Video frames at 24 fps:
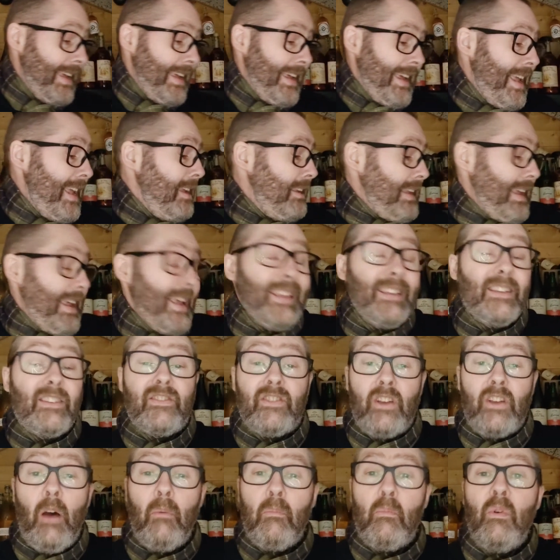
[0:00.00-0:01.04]
His
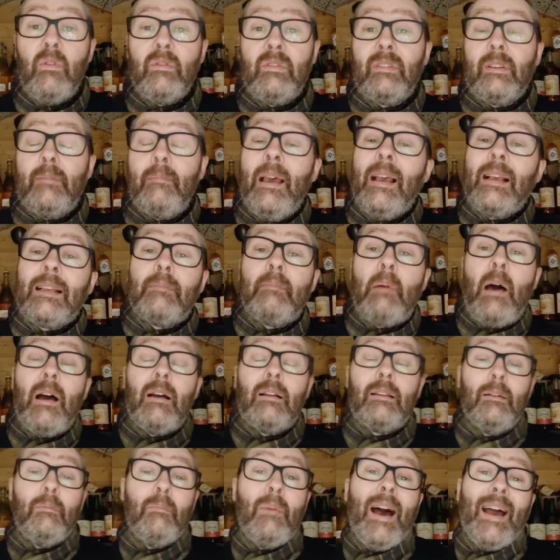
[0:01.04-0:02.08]
job wasn't to make
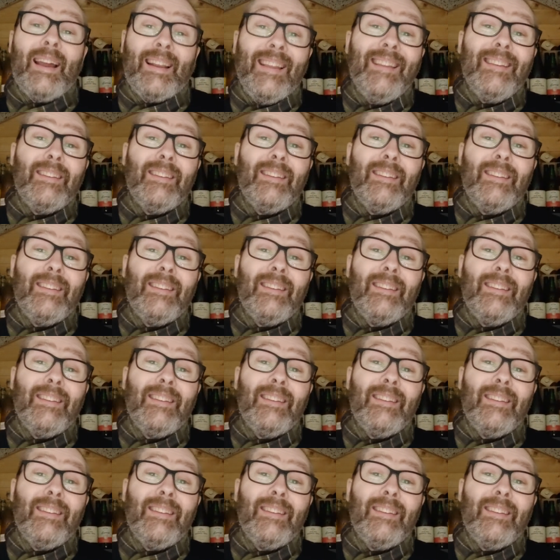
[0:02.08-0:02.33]
sparkling wine.